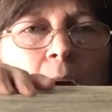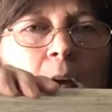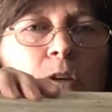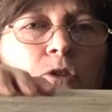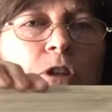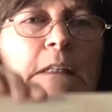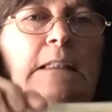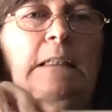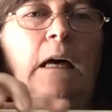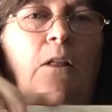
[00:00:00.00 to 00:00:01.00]
I usually
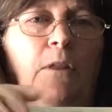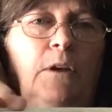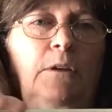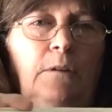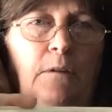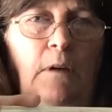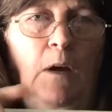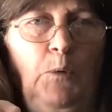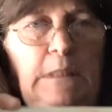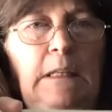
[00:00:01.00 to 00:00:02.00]
sell this, I
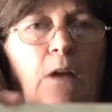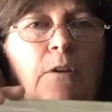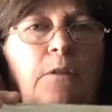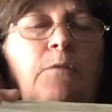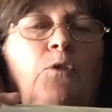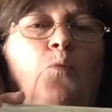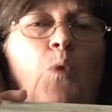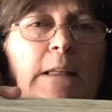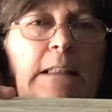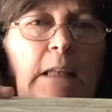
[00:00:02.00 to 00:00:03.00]
would sell this for
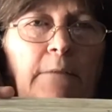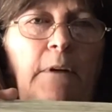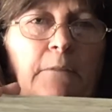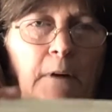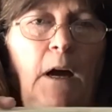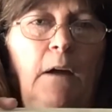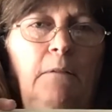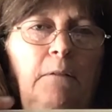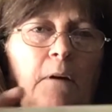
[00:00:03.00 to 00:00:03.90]
$1.75,